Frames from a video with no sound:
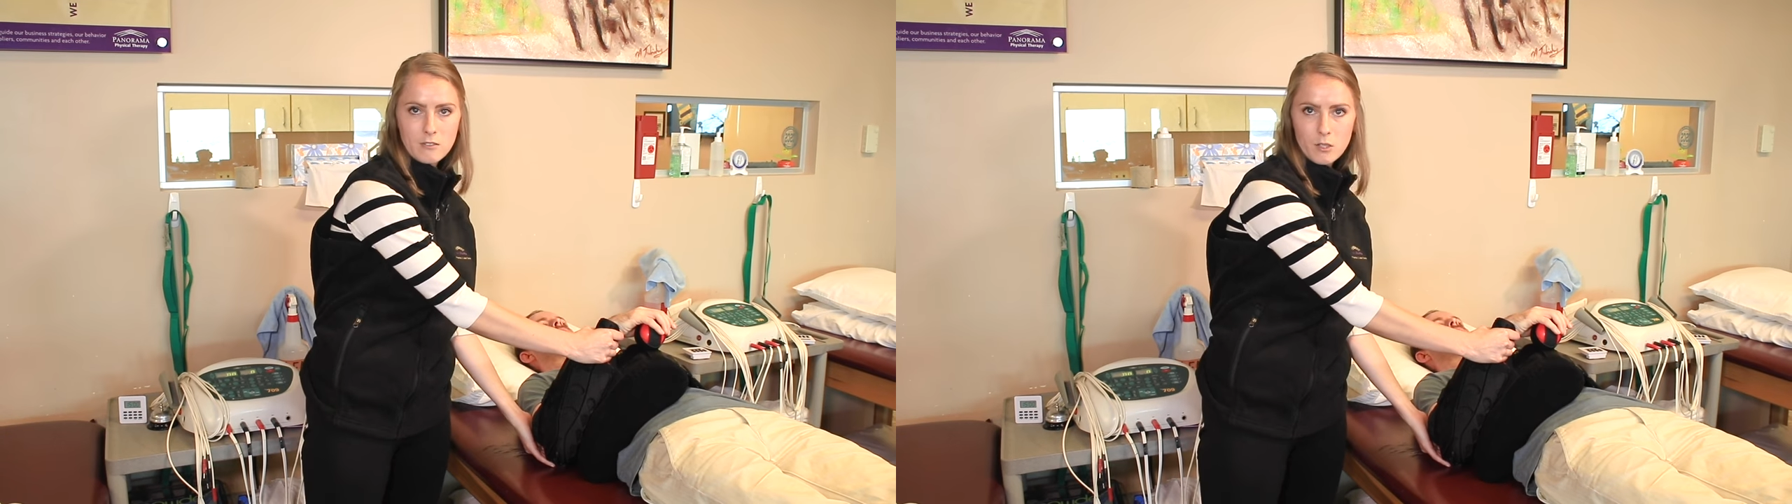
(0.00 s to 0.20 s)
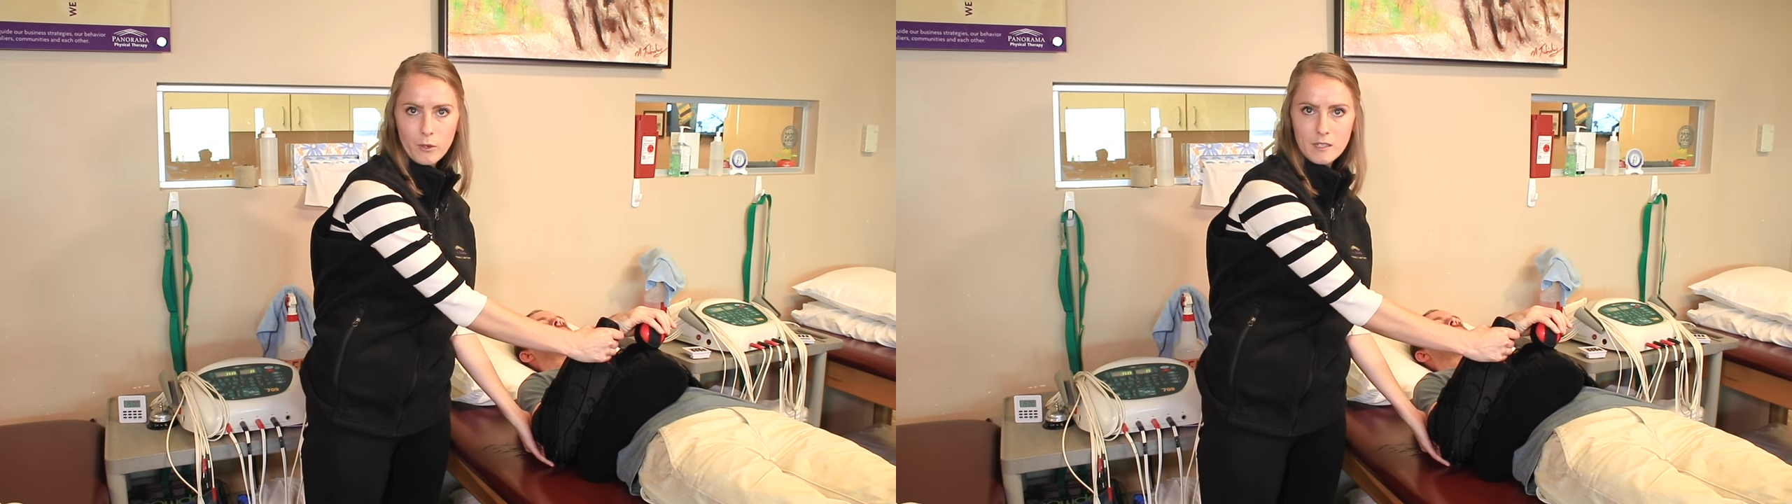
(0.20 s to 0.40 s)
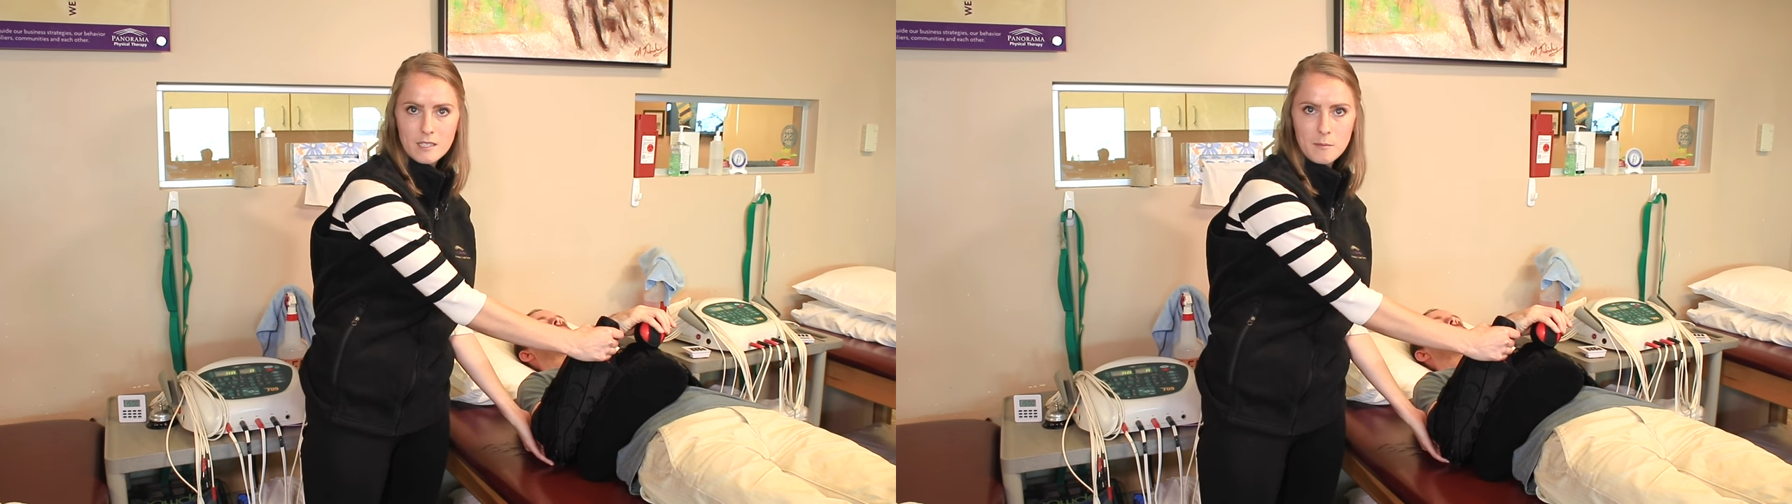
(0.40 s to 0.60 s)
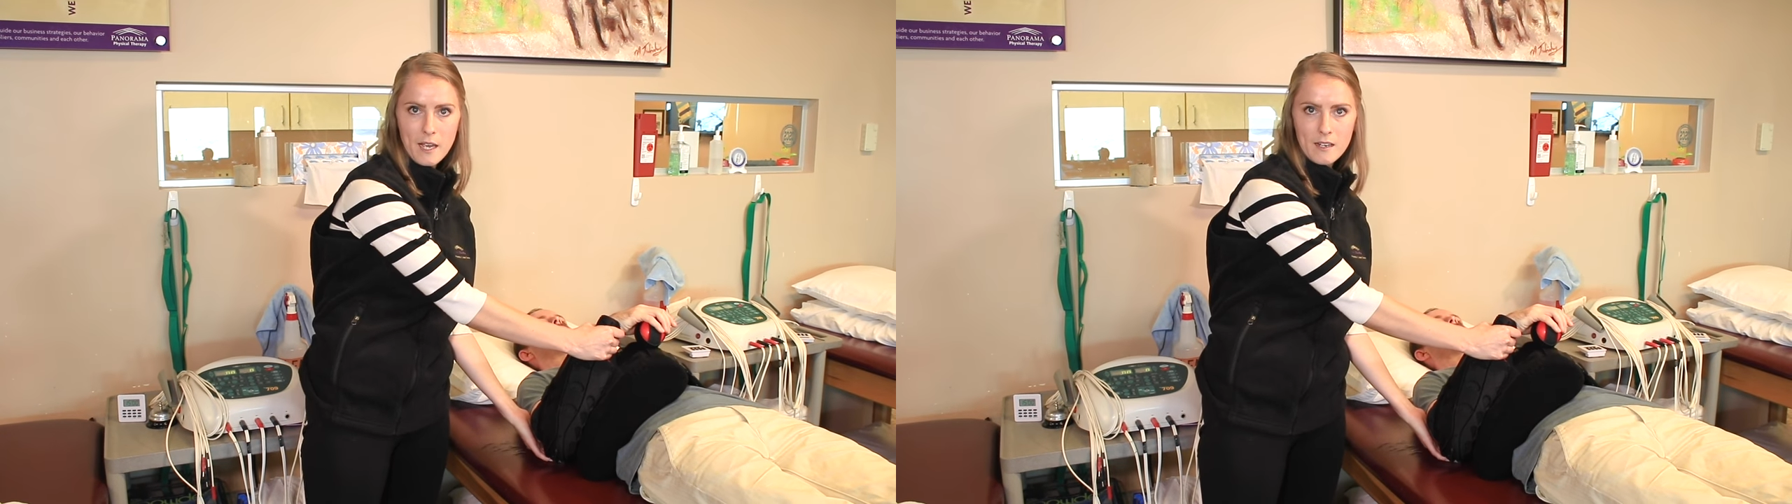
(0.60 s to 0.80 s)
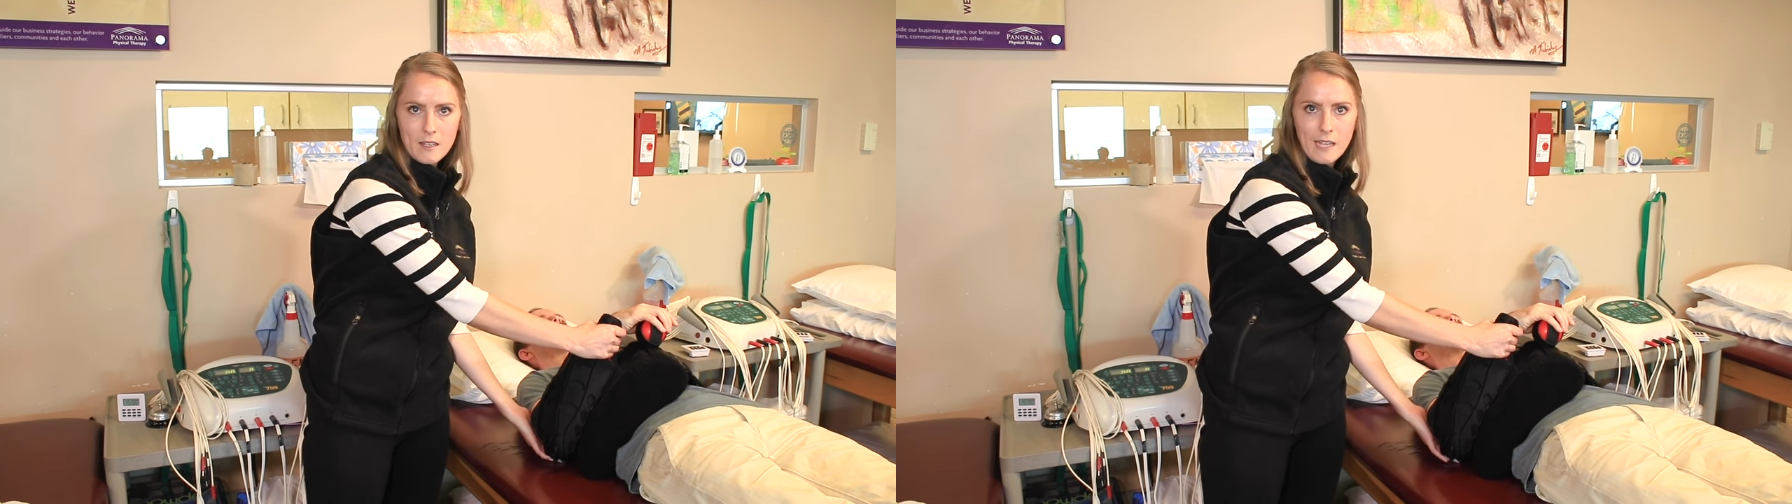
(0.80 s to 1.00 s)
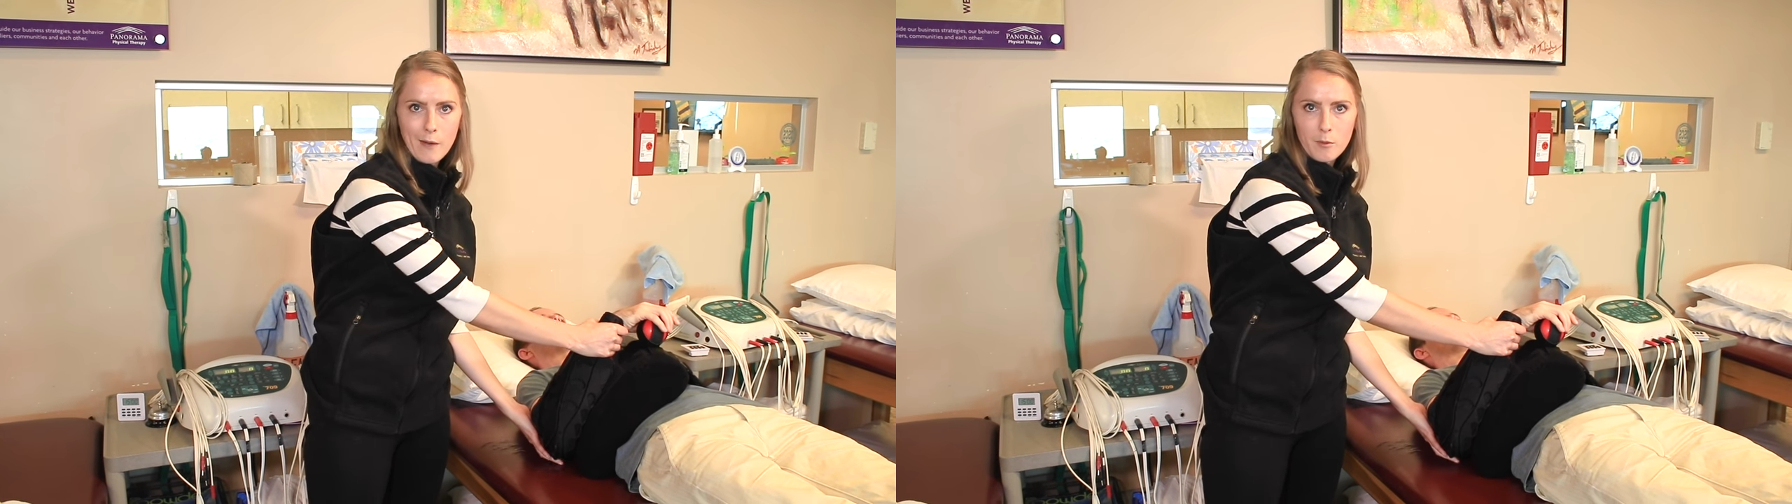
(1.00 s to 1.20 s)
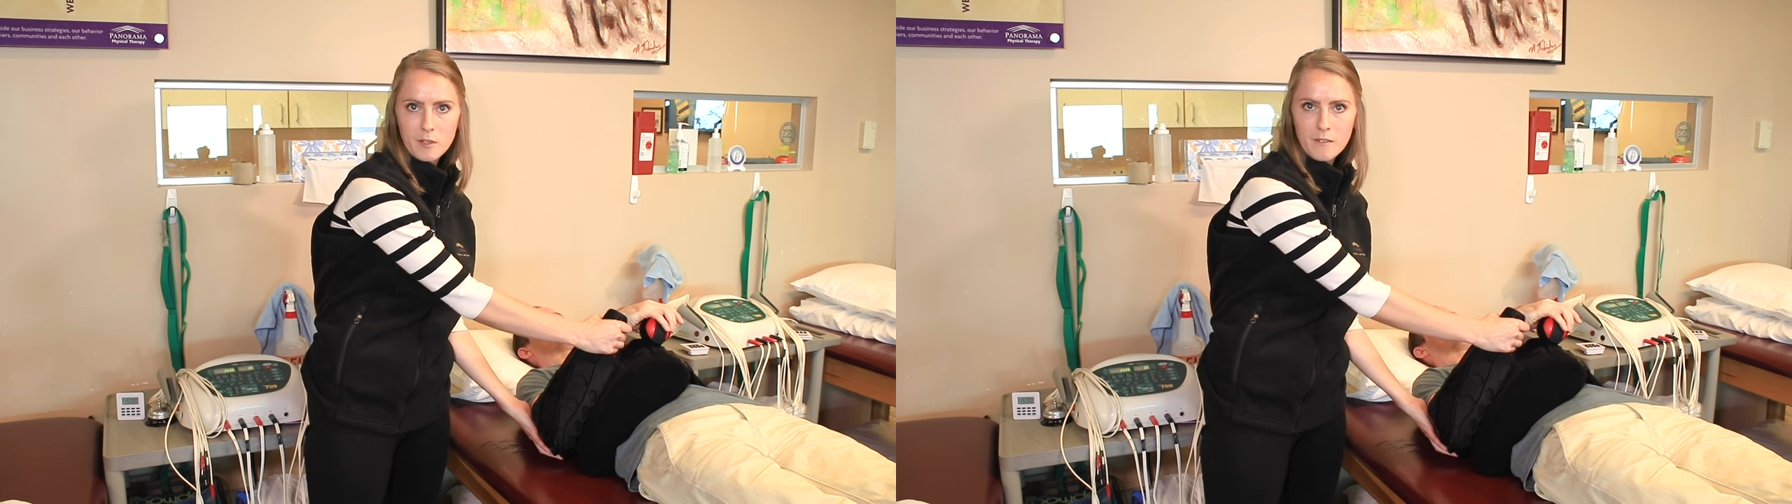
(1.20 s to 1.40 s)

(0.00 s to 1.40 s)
towards the bed and that will be